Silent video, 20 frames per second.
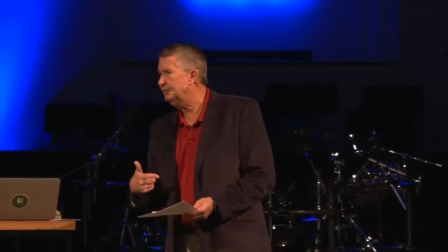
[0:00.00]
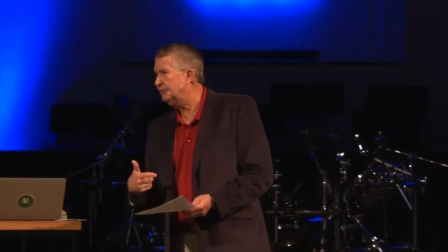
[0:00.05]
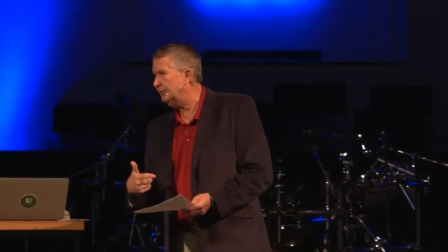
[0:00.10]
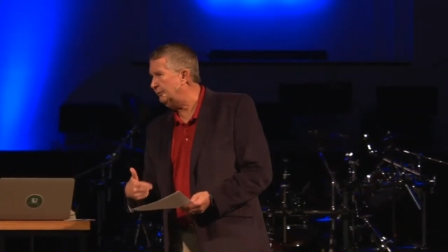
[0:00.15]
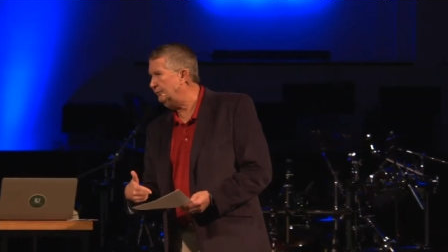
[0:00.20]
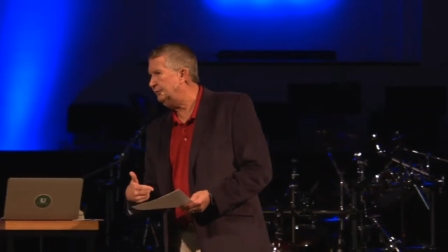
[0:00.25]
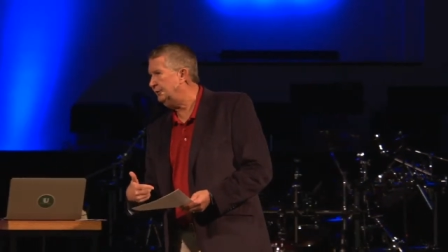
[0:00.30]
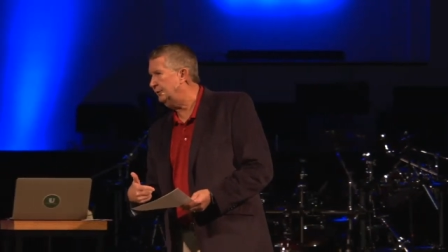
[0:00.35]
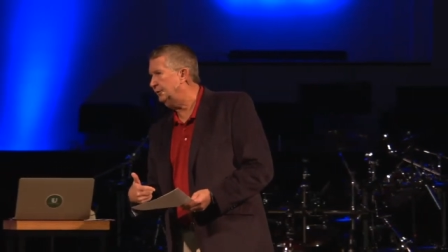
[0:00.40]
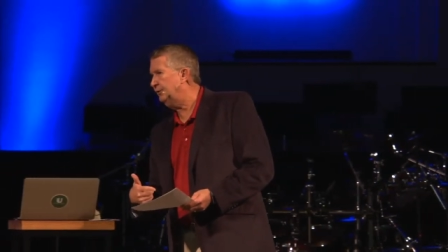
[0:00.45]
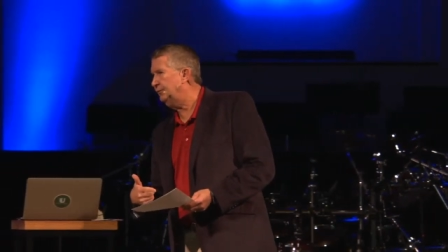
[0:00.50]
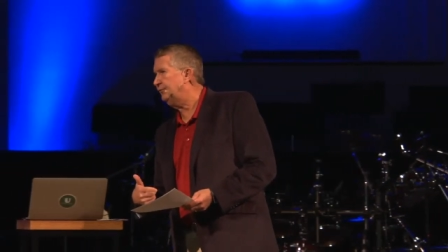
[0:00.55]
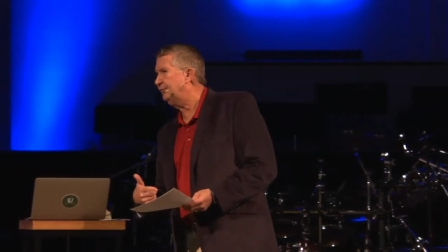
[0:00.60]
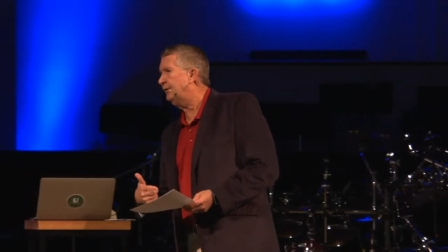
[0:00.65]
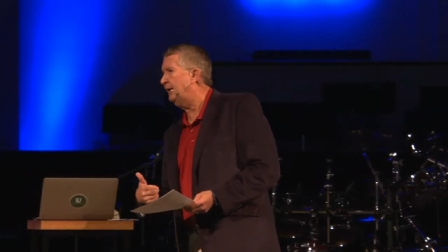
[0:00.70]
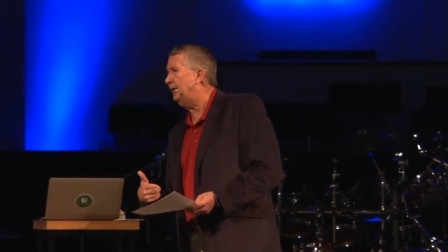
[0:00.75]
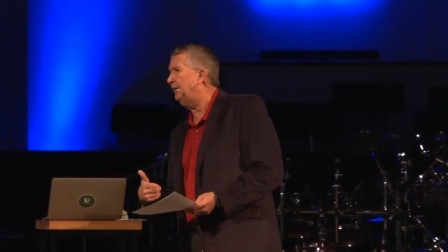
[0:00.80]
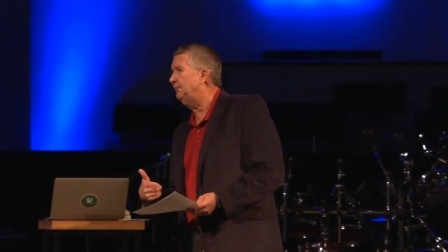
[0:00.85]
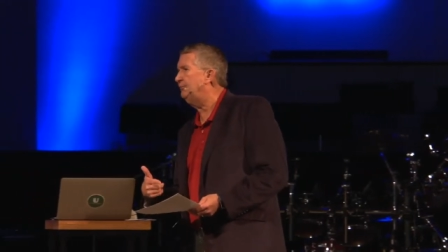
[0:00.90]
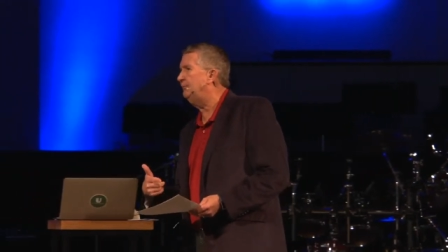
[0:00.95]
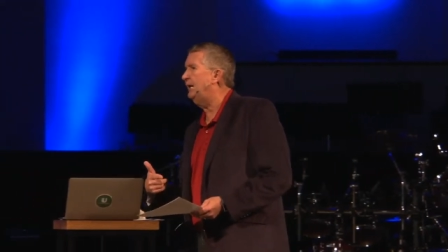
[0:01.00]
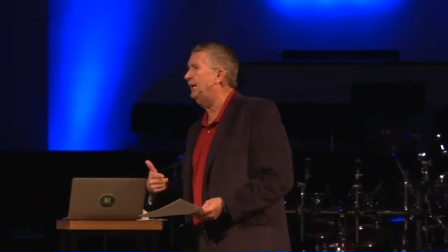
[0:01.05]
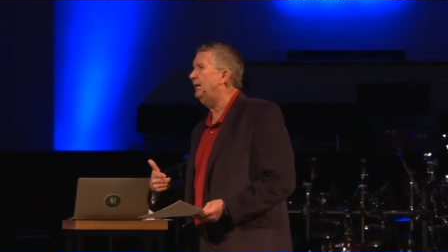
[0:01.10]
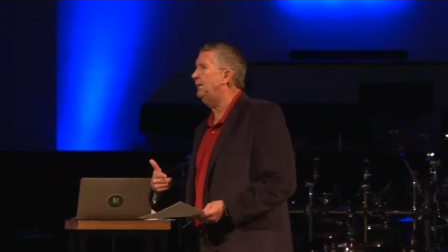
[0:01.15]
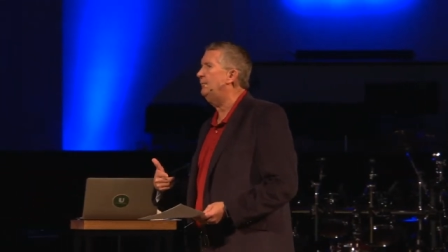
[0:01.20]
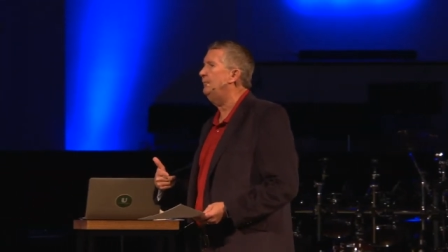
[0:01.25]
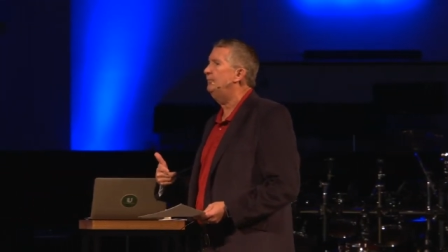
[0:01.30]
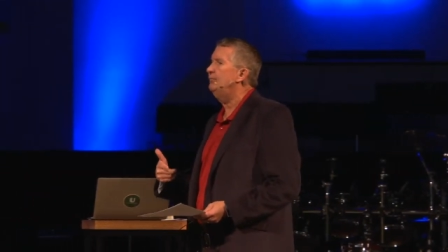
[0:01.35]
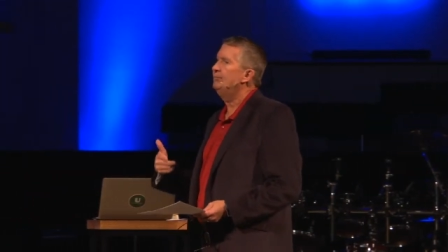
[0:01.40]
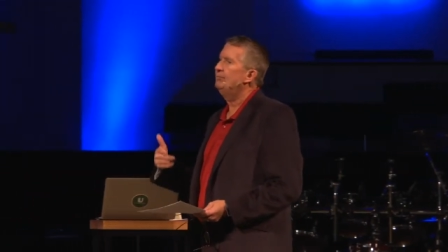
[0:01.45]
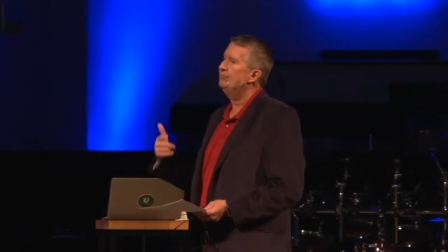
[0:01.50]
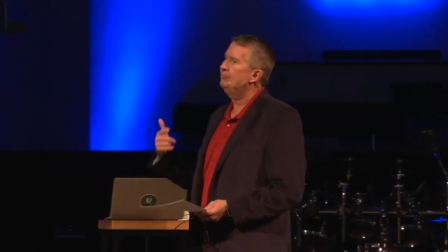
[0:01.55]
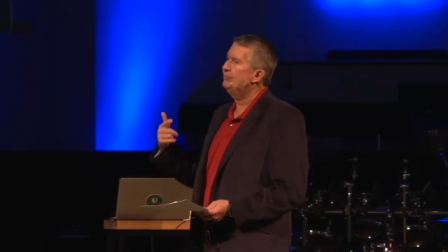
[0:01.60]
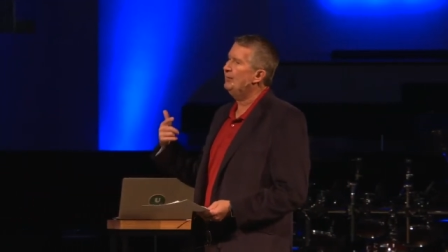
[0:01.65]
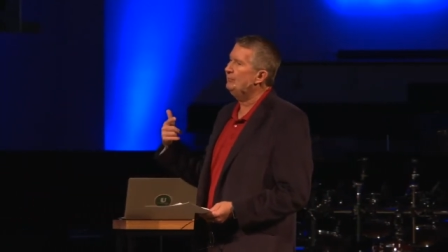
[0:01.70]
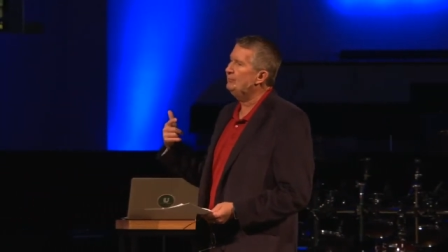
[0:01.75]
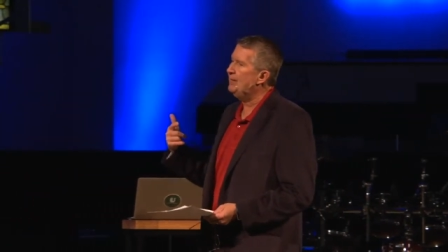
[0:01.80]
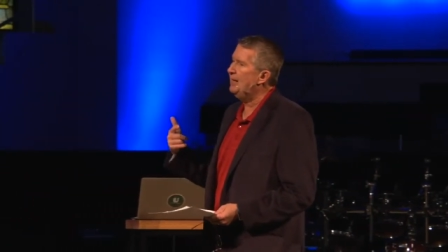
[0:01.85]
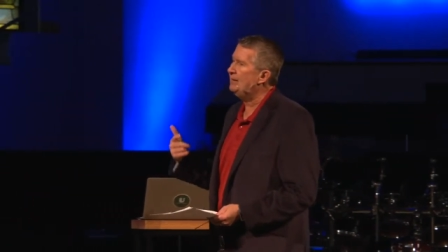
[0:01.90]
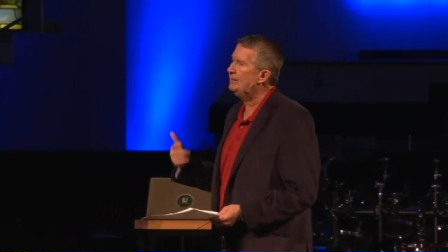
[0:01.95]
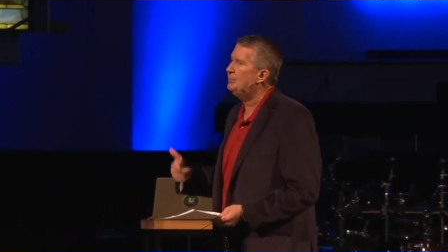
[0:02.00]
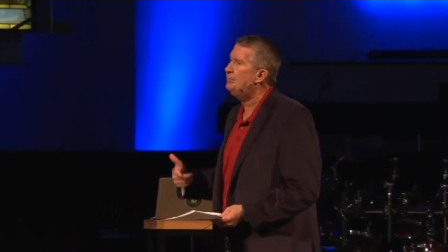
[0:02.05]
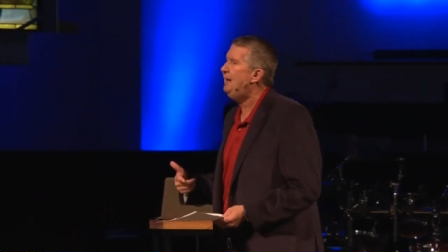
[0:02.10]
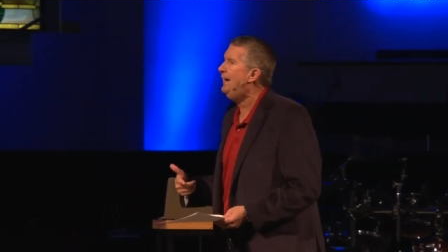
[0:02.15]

to you from, uh, from Dr.